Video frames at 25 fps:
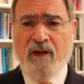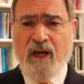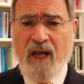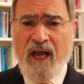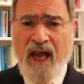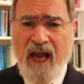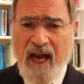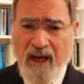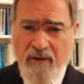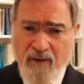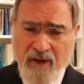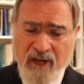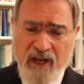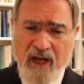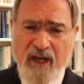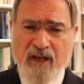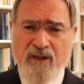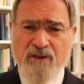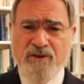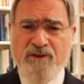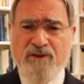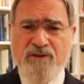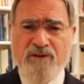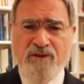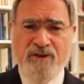
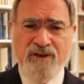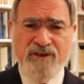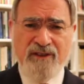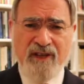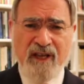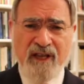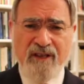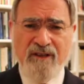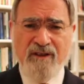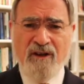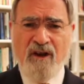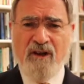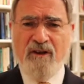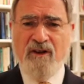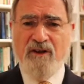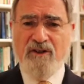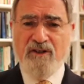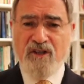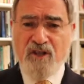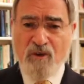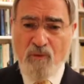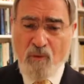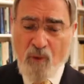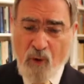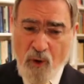Agricultural
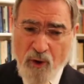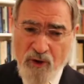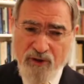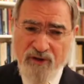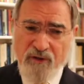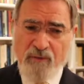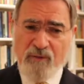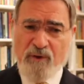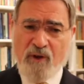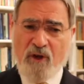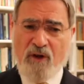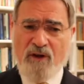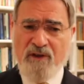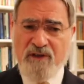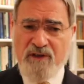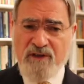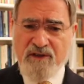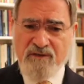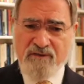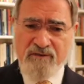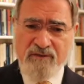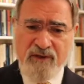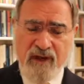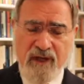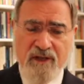technology, water
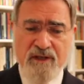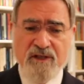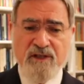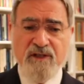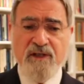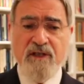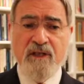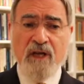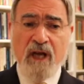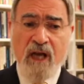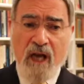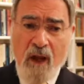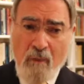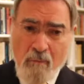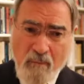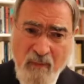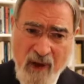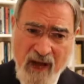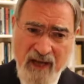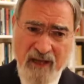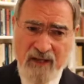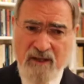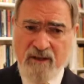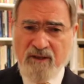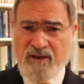conservation,
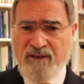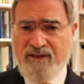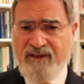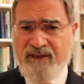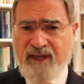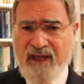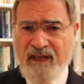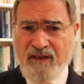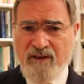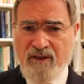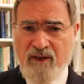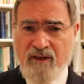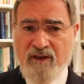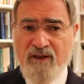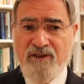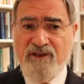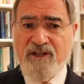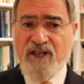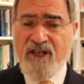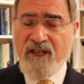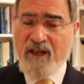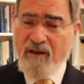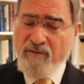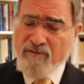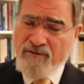medical
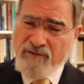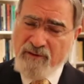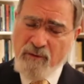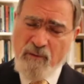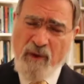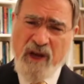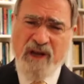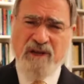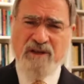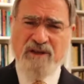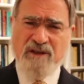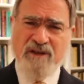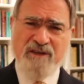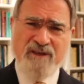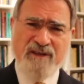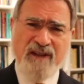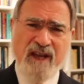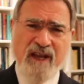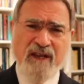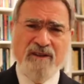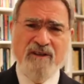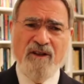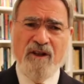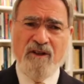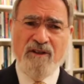technology, information
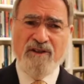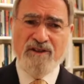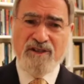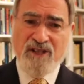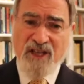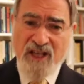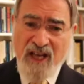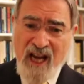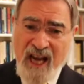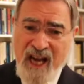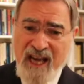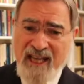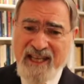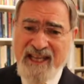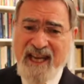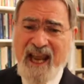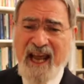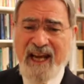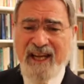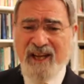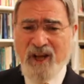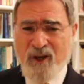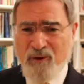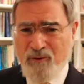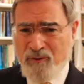technology,
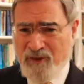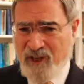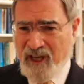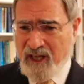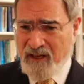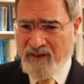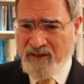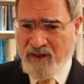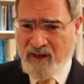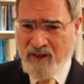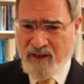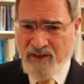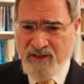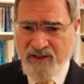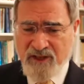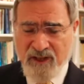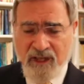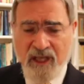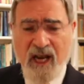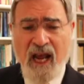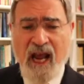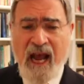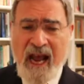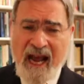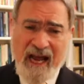nanotechnology,
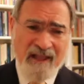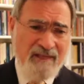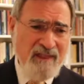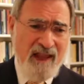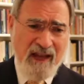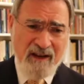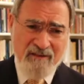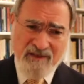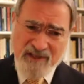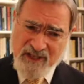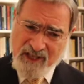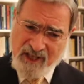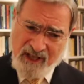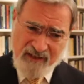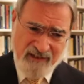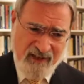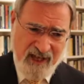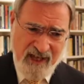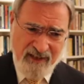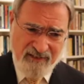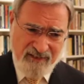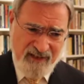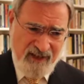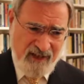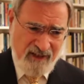and they have shared
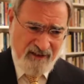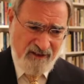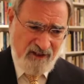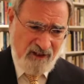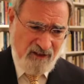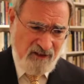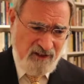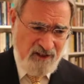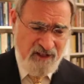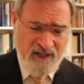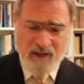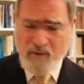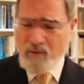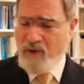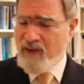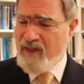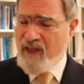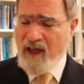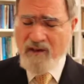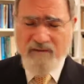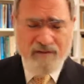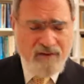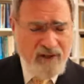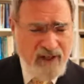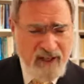that technology with
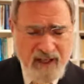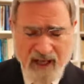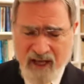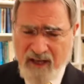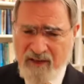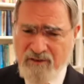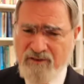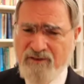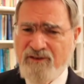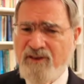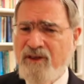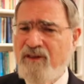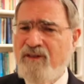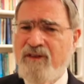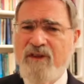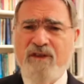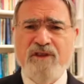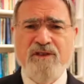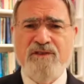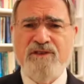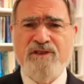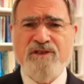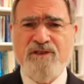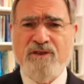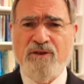every country that
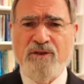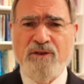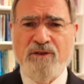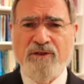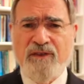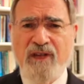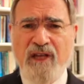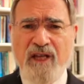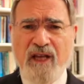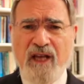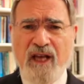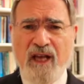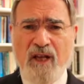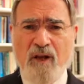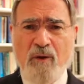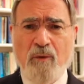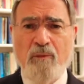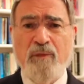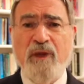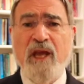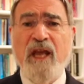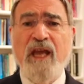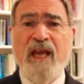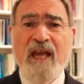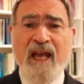has sought their help
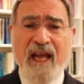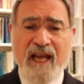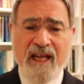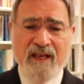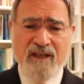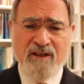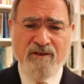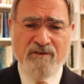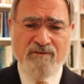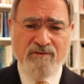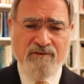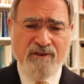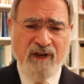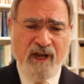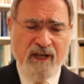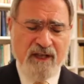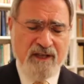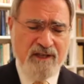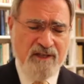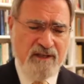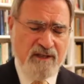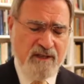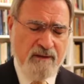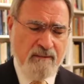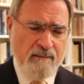and
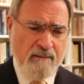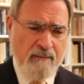advice.